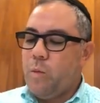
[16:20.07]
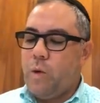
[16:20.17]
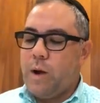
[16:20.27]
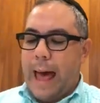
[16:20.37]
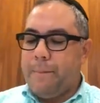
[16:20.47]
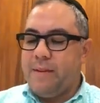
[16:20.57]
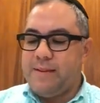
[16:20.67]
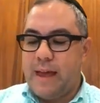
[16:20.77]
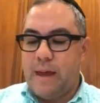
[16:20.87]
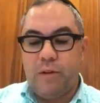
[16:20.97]
What happens
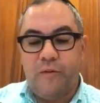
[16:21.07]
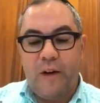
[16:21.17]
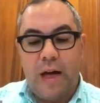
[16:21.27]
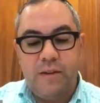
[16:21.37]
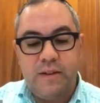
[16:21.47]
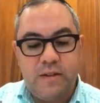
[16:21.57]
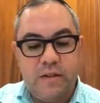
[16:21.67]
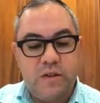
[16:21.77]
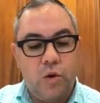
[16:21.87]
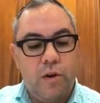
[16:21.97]
then, what follows is the
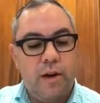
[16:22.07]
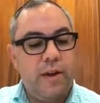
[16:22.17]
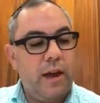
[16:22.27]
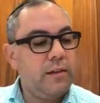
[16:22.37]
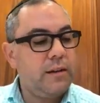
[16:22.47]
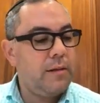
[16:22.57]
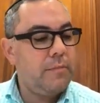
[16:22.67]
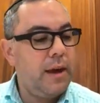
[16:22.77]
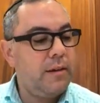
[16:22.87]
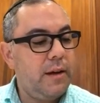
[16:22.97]
story of Eldad and
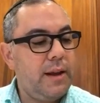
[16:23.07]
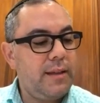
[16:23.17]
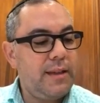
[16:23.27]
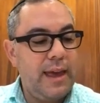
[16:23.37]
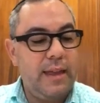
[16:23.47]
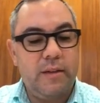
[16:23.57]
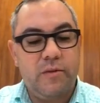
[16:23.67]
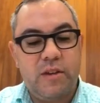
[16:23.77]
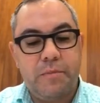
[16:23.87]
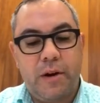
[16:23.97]
Medad at the end of
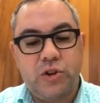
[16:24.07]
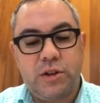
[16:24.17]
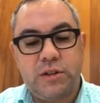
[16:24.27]
this parsha.